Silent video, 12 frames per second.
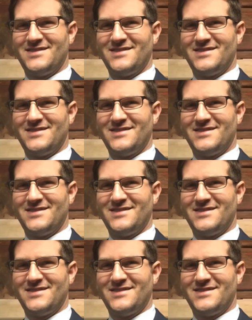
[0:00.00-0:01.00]

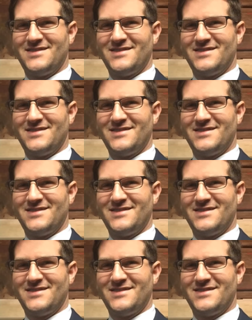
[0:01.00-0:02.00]

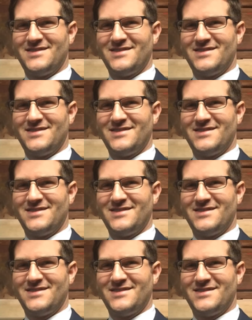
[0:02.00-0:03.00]

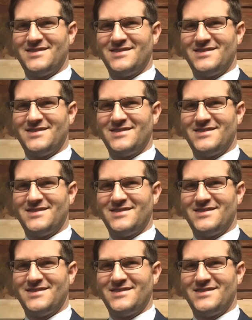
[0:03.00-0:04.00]

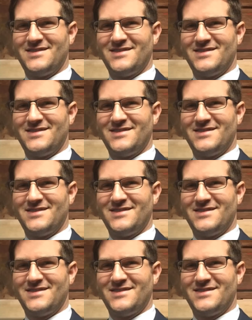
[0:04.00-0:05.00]

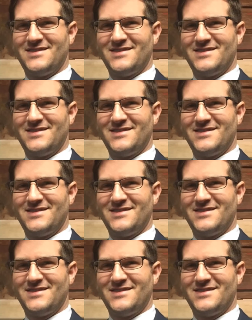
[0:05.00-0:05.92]
[no speech]